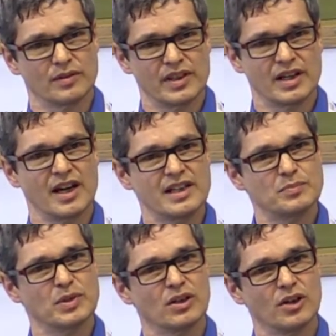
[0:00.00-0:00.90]
there has
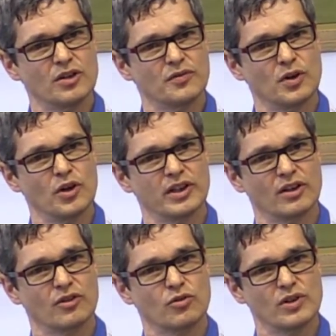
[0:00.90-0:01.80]
been a lot of
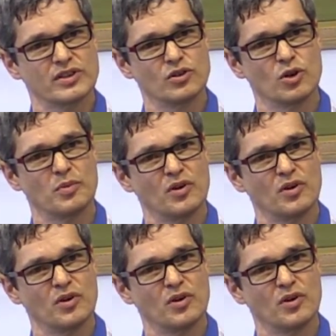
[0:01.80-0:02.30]
learning across Europe